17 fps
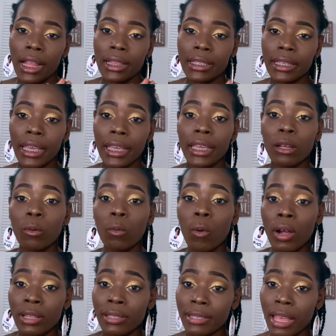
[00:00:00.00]
take it
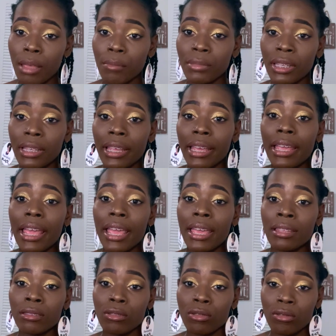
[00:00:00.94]
one time a day
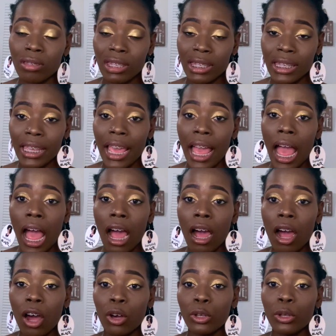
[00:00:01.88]
and to see
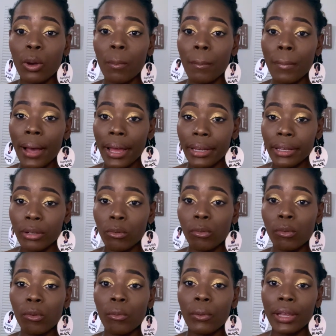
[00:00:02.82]
how your body
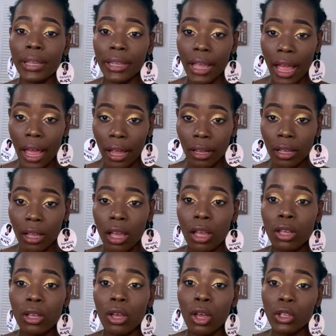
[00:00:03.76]
will react
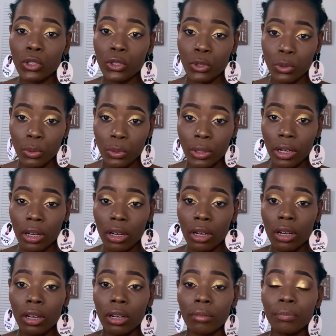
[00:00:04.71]
to
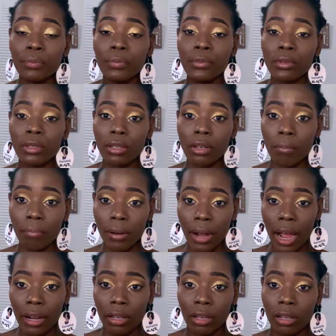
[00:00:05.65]
the to the
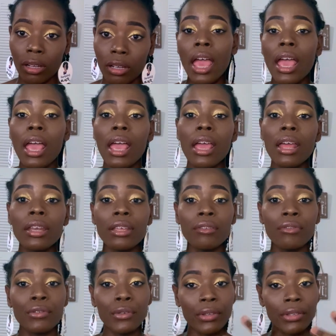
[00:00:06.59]
product. And
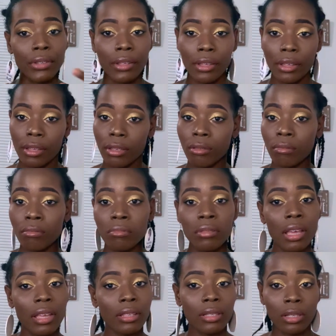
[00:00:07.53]
if you see
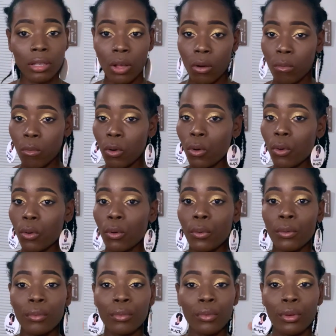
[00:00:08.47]
it's normal,